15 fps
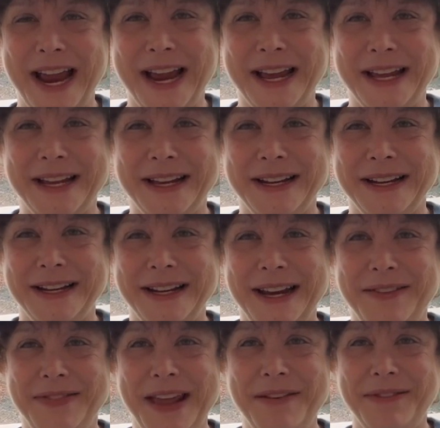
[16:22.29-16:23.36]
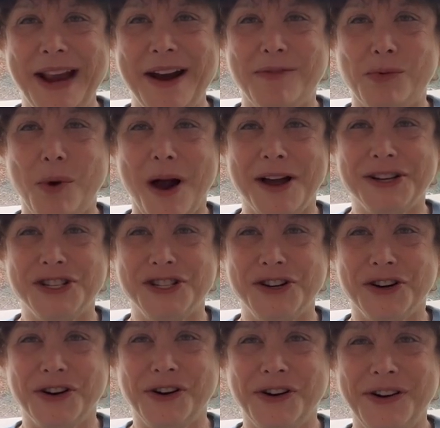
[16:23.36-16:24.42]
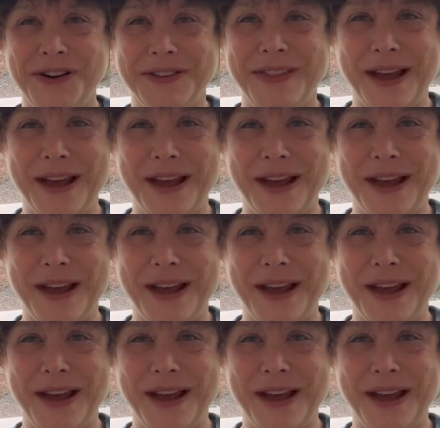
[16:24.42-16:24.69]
And they even have raw sugar,